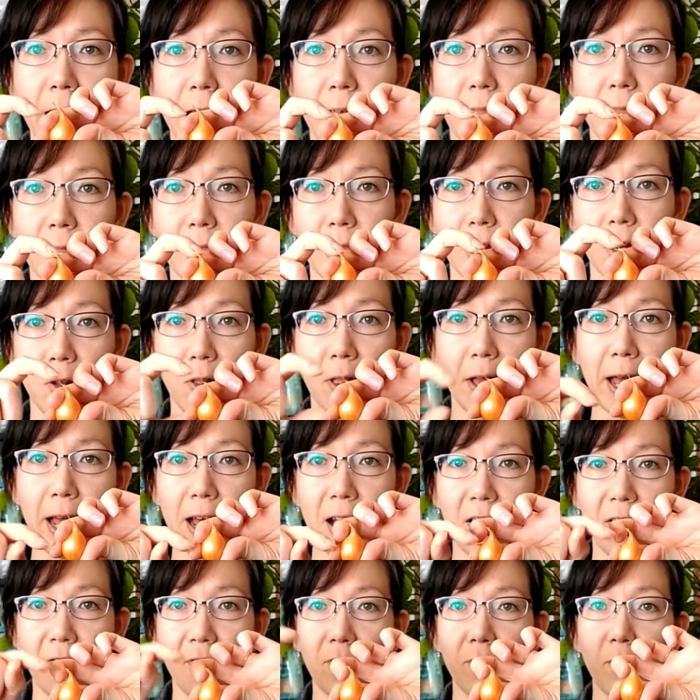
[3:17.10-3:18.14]
and then it'll
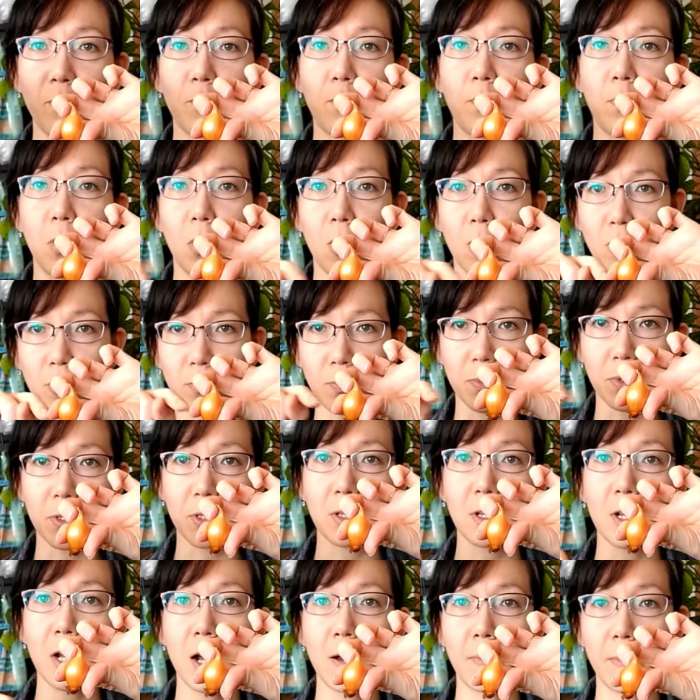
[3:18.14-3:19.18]
have
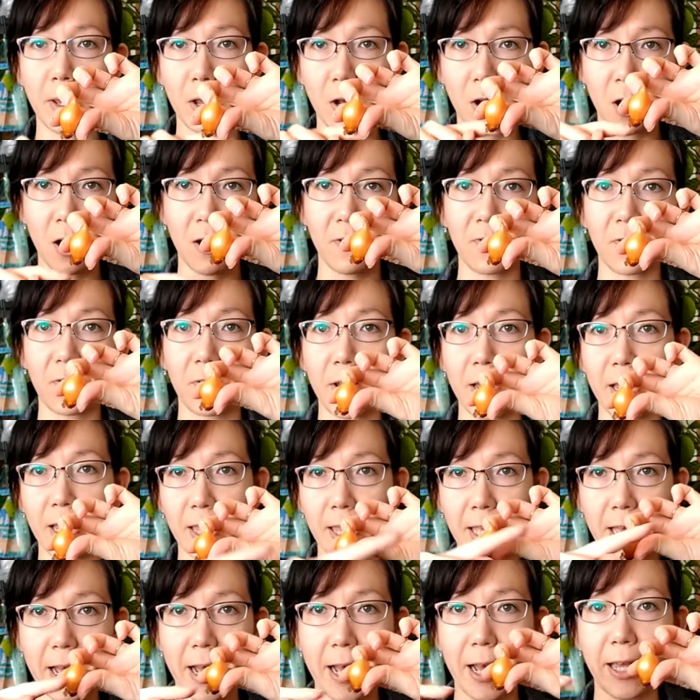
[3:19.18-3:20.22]
bulbs coming off like
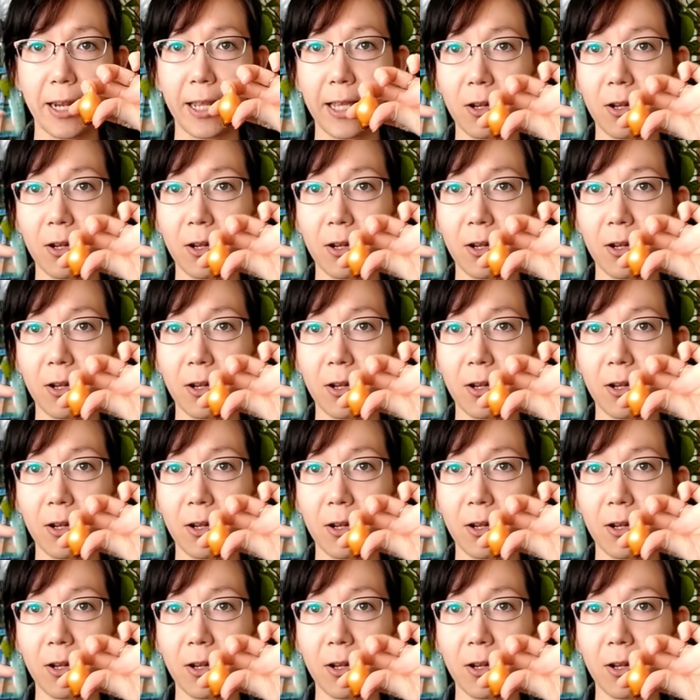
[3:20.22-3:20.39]
that.